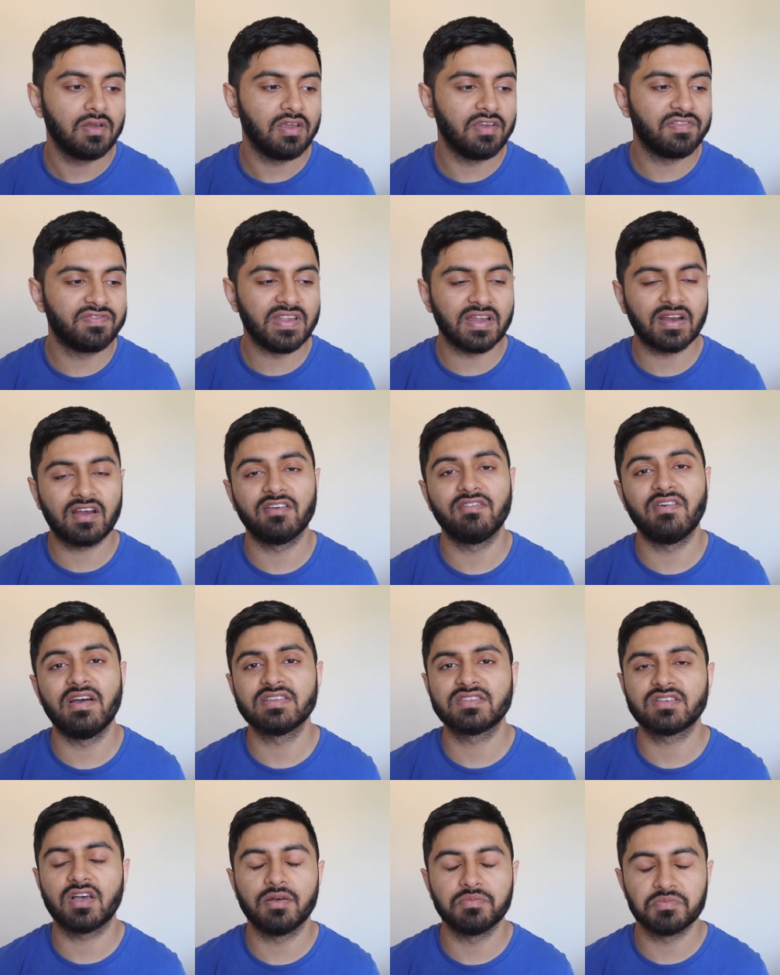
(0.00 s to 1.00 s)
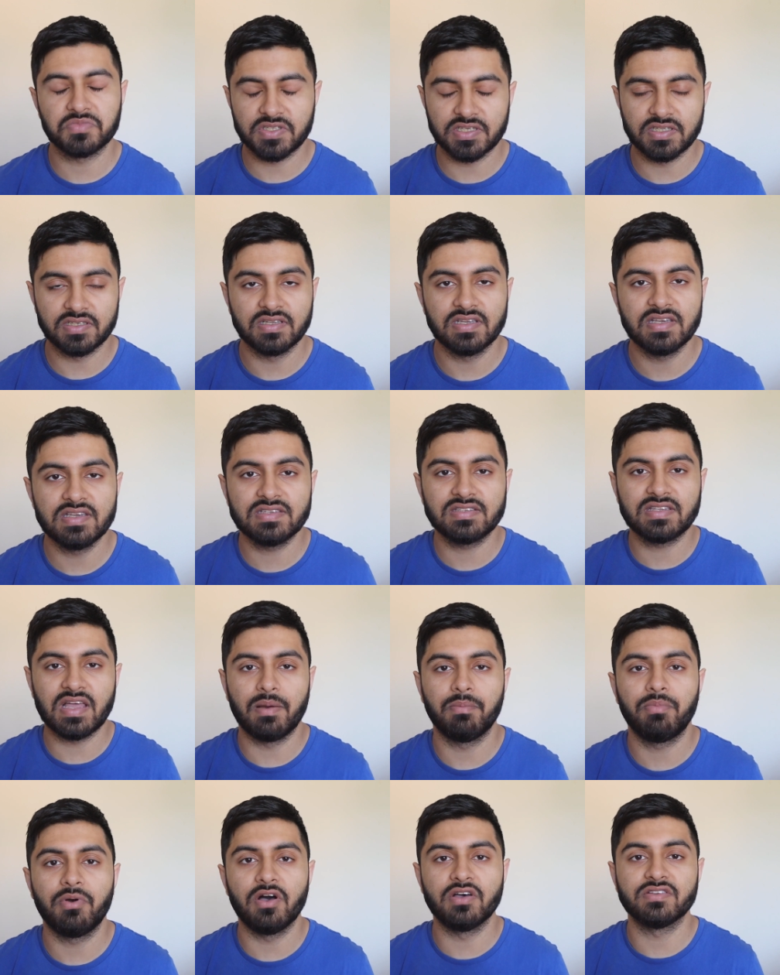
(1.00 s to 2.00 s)
if Declan Rice comes in, here's
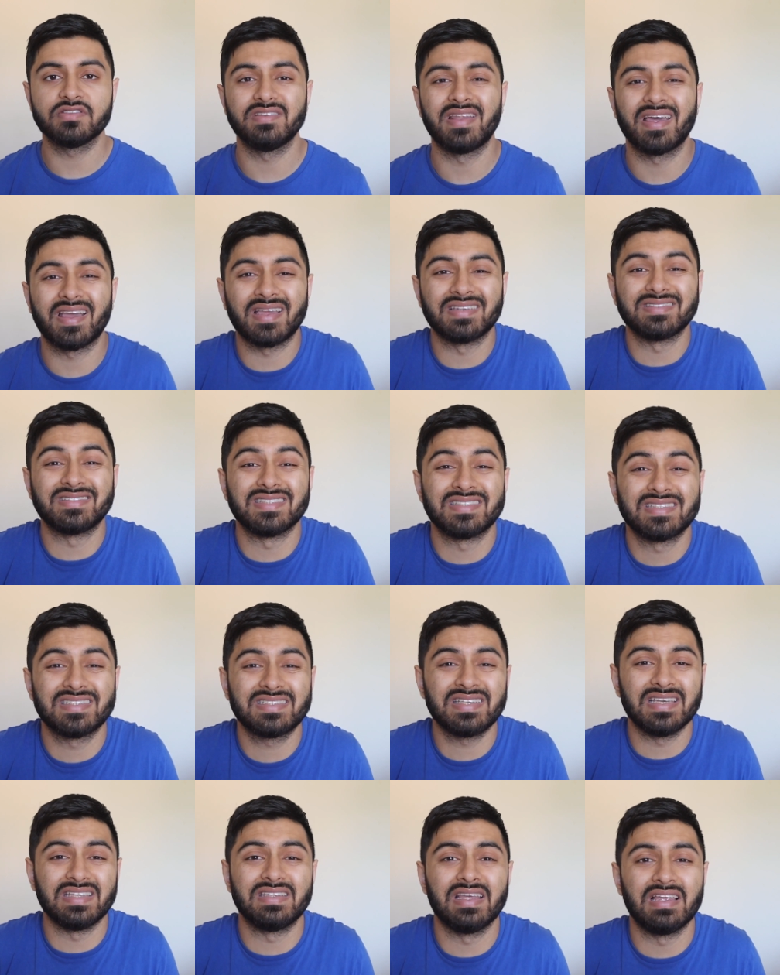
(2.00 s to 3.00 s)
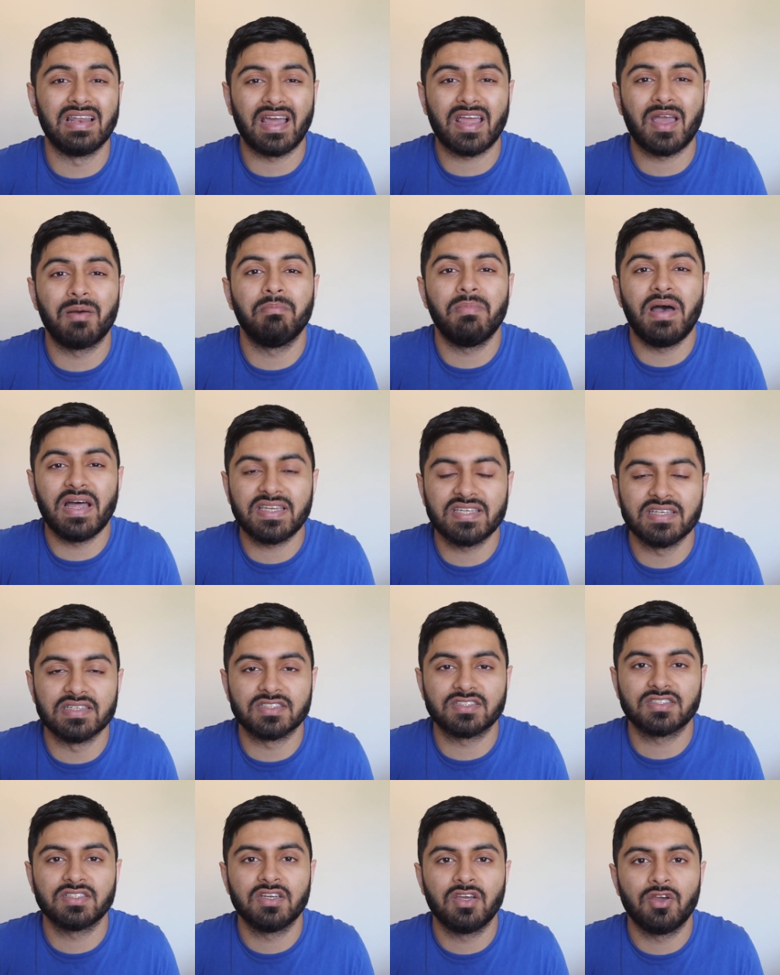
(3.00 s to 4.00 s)
that person that can just sit there like a
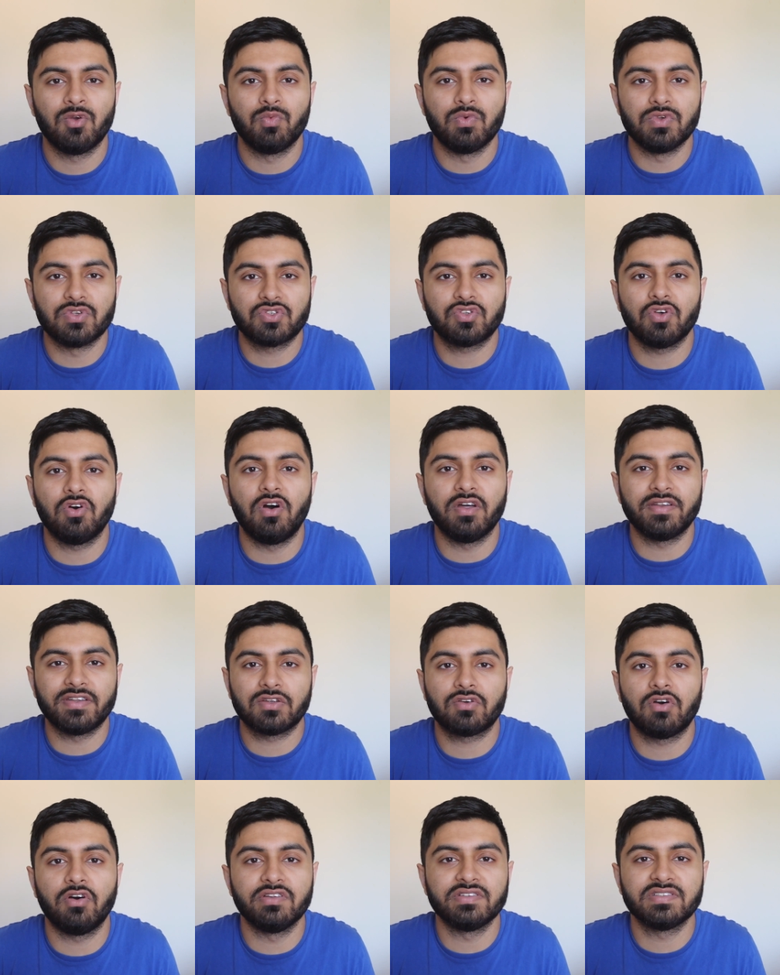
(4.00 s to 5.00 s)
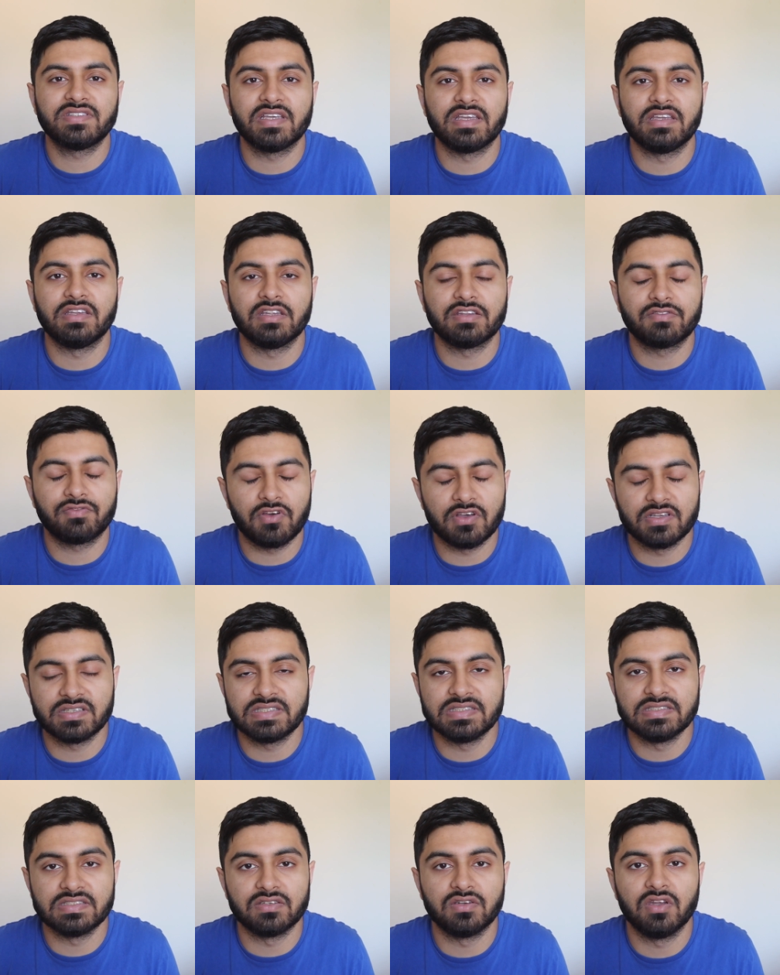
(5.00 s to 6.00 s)
Matic. We saw under Conte in his first
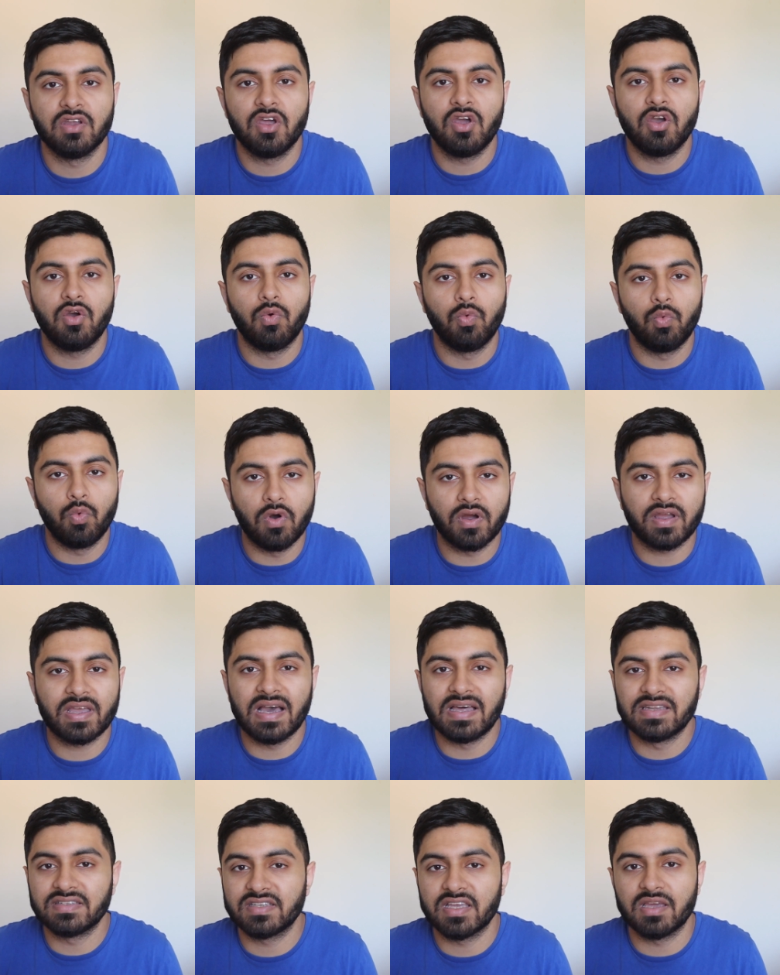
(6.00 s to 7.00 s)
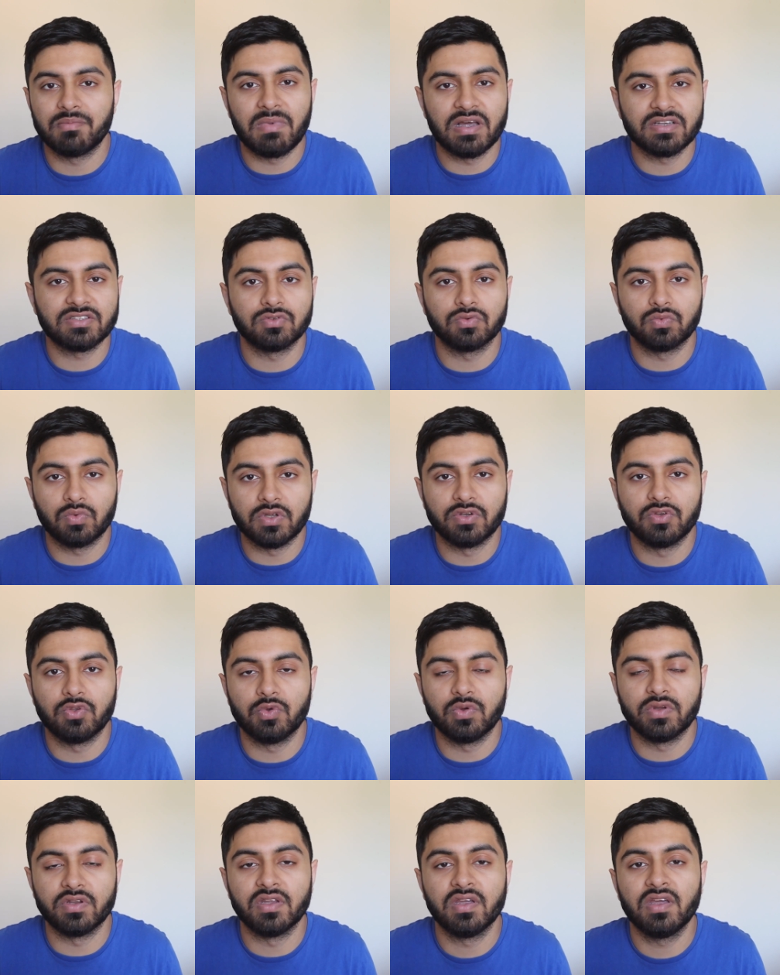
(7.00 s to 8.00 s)
season what Kante and Matic were
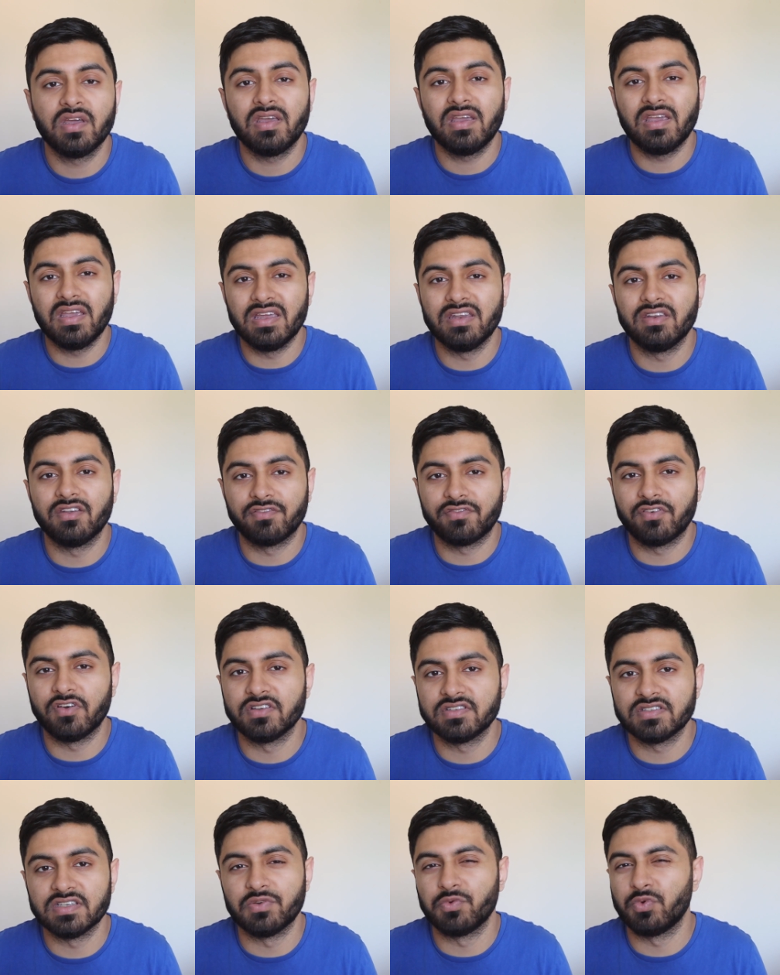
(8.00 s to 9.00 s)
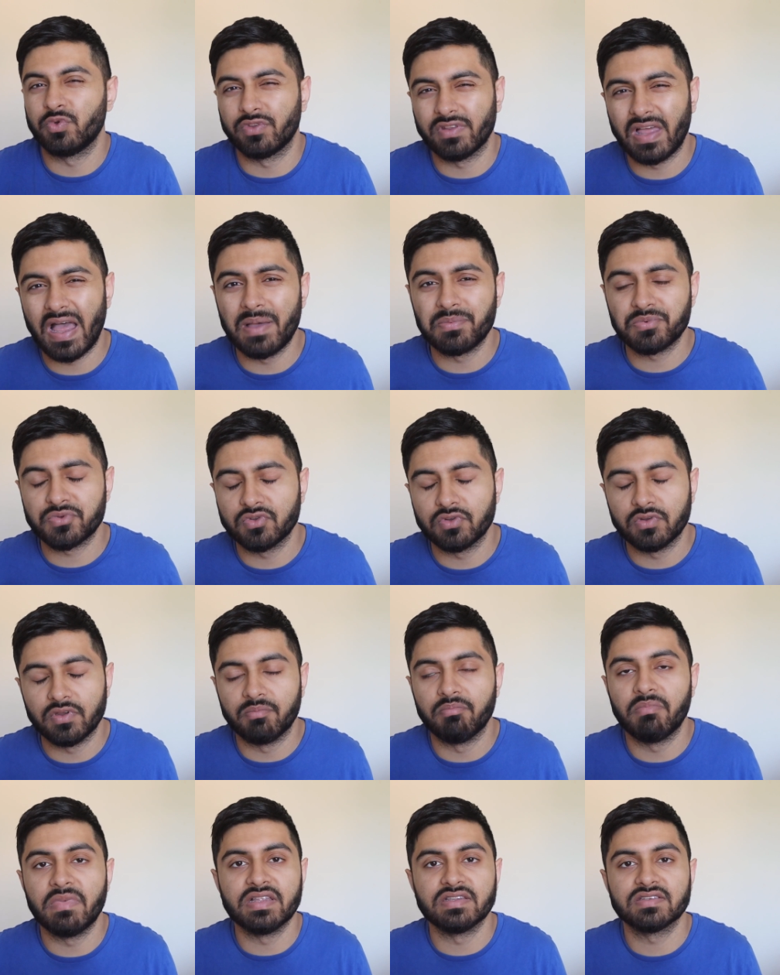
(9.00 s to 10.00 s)
doing in the first season. It was absolutely
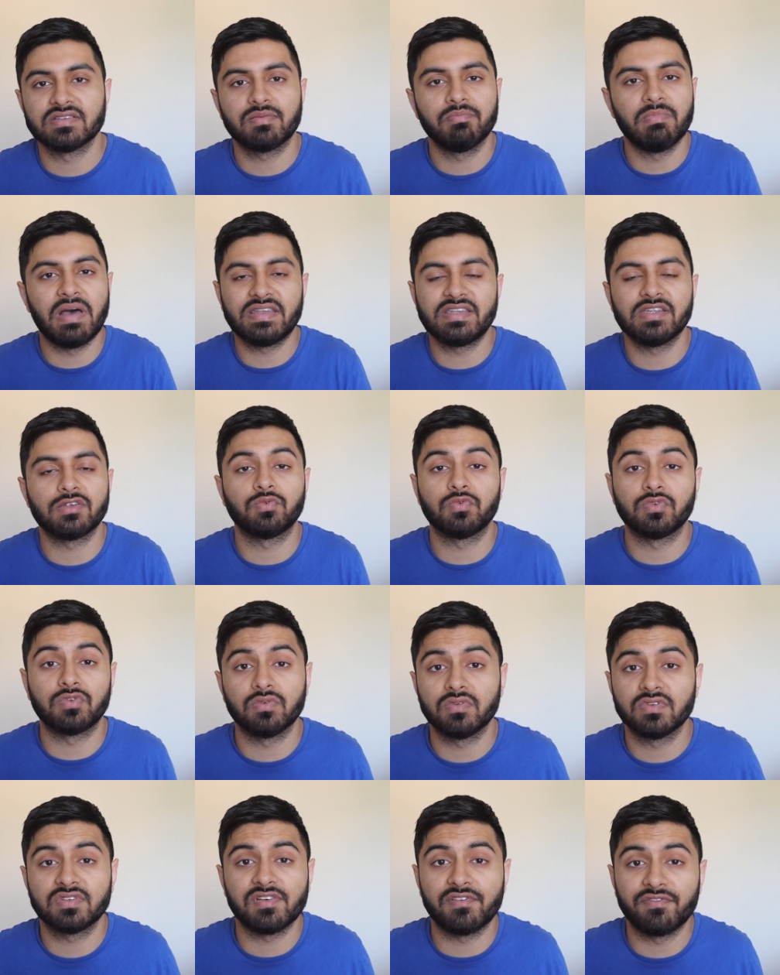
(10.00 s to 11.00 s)
immense. Matic was